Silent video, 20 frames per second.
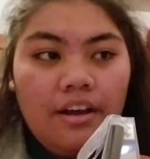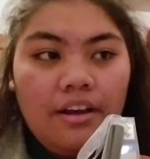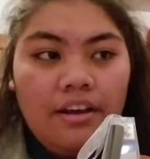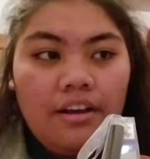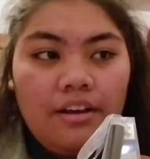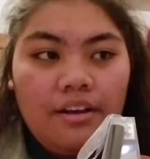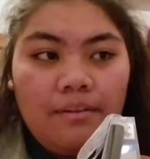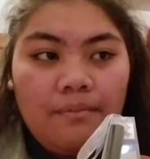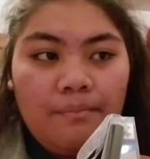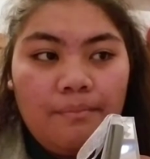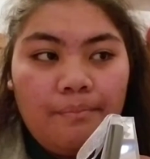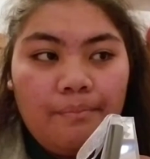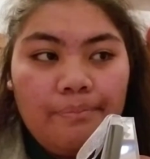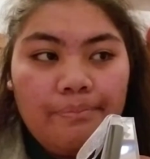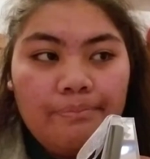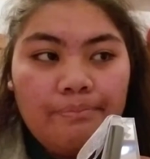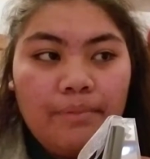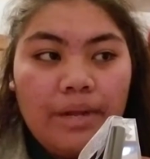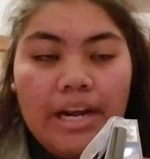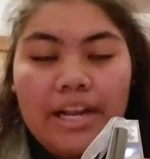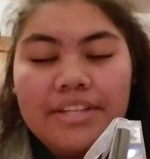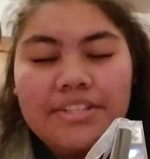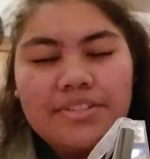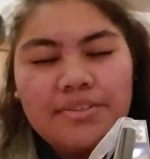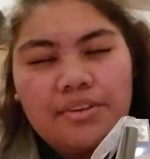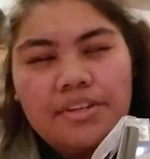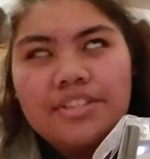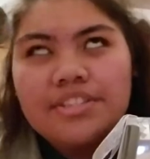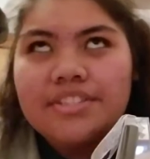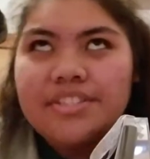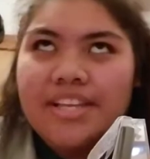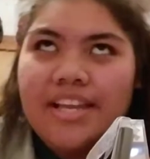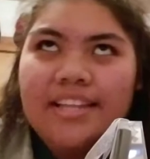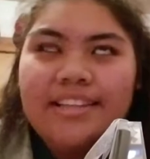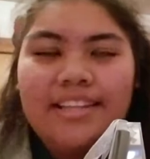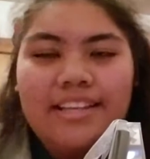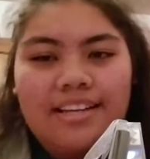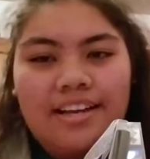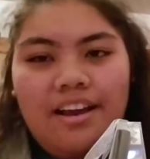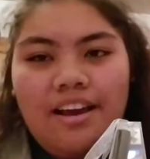But I do
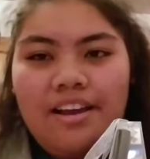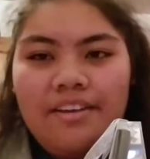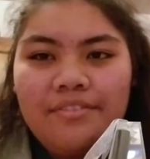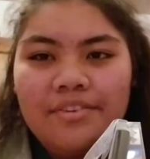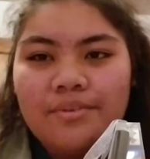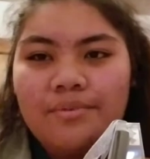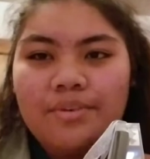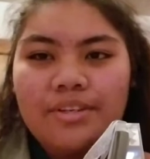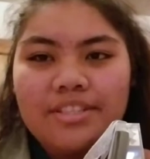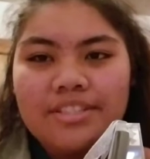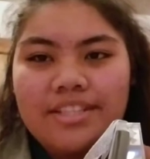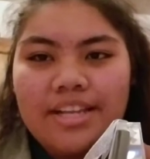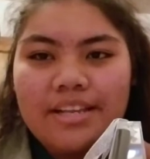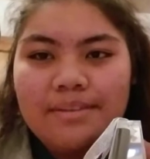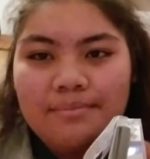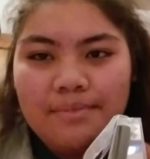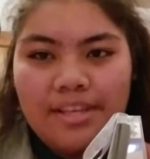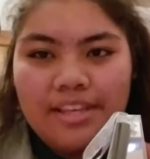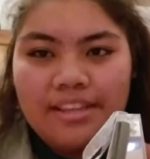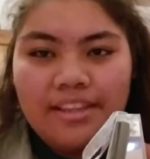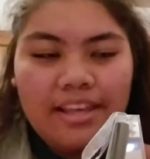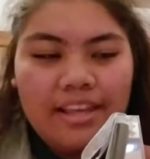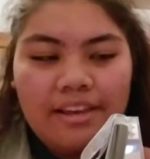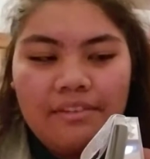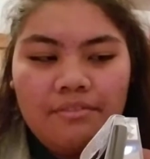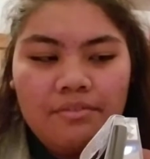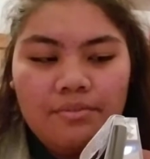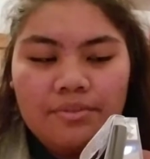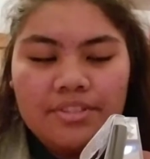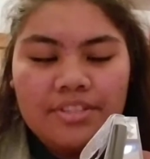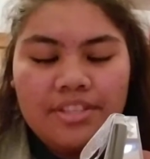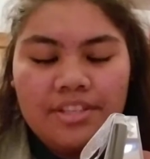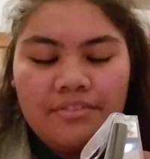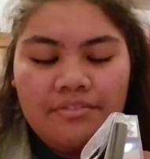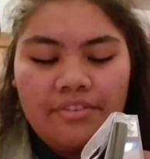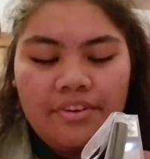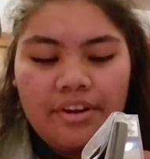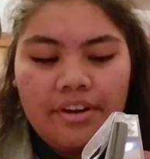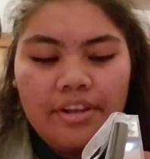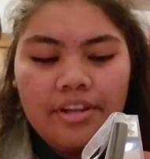understand that not everyone is like me, like, everyone's
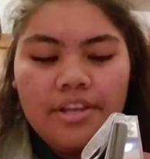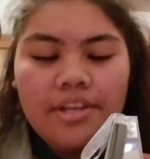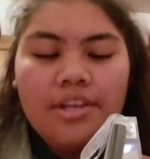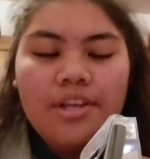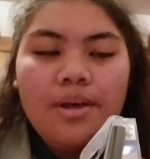different.